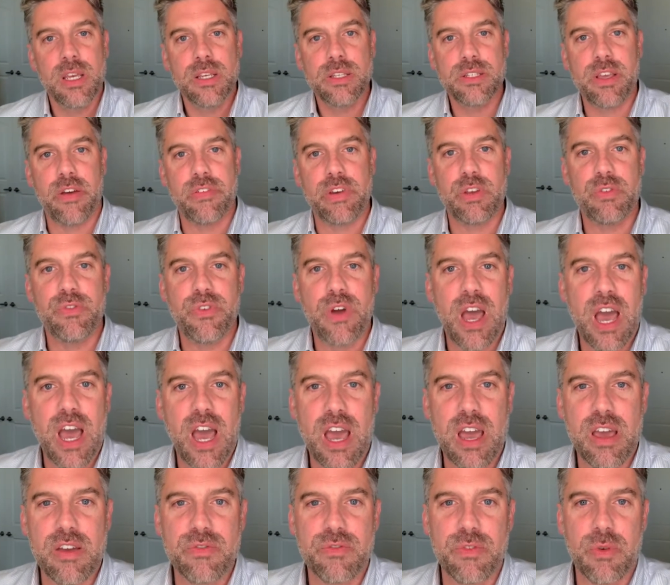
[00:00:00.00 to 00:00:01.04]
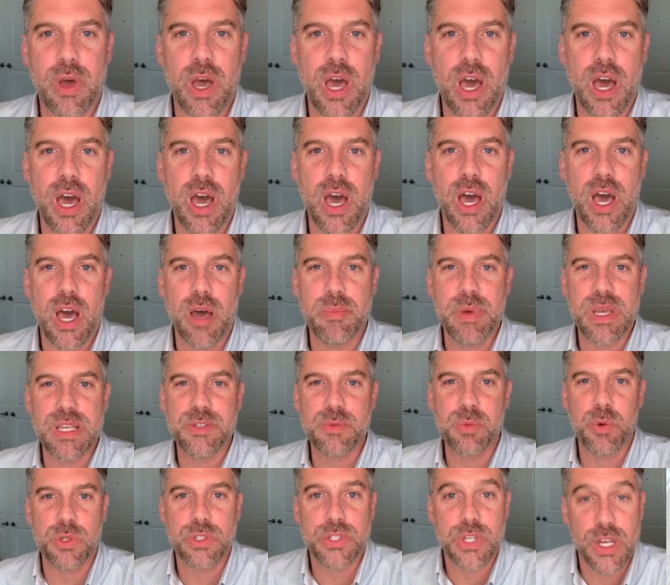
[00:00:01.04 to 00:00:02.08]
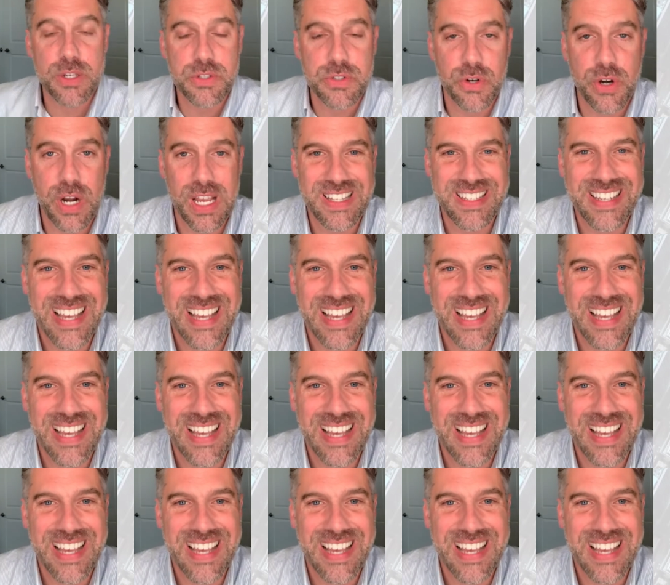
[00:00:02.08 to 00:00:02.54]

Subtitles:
75 basis points yesterday.